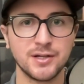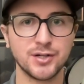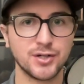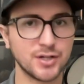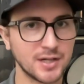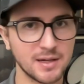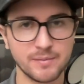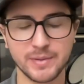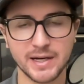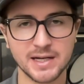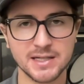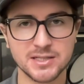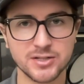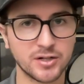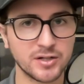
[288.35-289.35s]
good
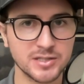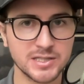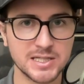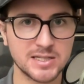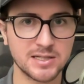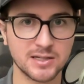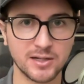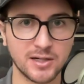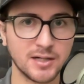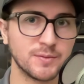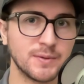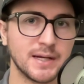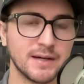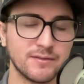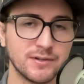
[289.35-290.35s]
at-bats all season long
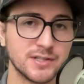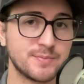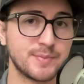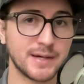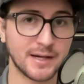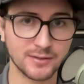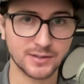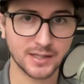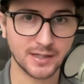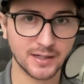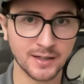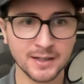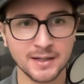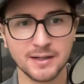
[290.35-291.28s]
whenever he's been out there.